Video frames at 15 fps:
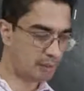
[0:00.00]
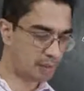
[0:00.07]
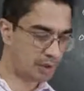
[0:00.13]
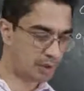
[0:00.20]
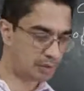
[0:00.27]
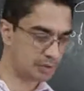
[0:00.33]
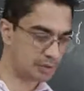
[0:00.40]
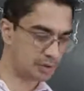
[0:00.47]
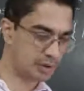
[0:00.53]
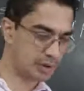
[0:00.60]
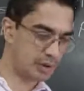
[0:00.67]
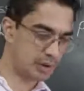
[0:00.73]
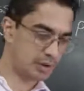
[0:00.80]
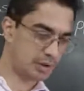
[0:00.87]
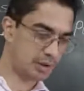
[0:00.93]
about
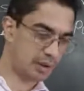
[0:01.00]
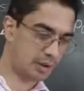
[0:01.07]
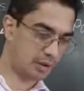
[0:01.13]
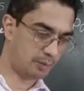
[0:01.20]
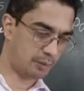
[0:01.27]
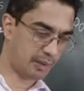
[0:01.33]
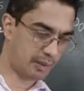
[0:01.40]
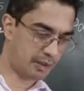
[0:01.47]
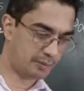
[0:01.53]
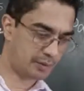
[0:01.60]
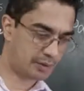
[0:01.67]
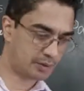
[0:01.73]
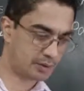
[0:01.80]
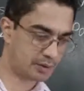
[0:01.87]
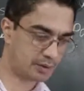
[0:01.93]
the
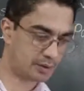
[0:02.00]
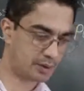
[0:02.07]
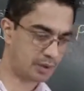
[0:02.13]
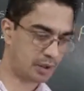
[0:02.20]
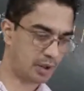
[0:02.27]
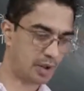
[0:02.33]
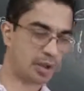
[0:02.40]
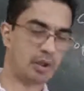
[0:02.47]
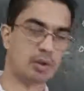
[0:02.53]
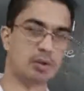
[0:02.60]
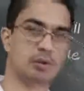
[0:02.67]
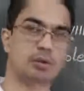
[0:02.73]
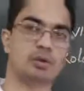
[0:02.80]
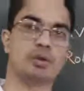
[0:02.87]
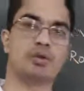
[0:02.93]
parliament,
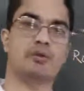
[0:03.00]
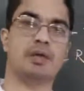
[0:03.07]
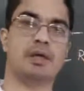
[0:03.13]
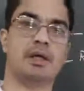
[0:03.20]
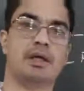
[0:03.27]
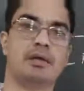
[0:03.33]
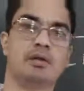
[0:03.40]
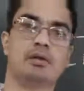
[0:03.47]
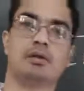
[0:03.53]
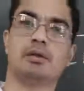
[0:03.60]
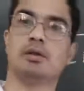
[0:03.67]
how we can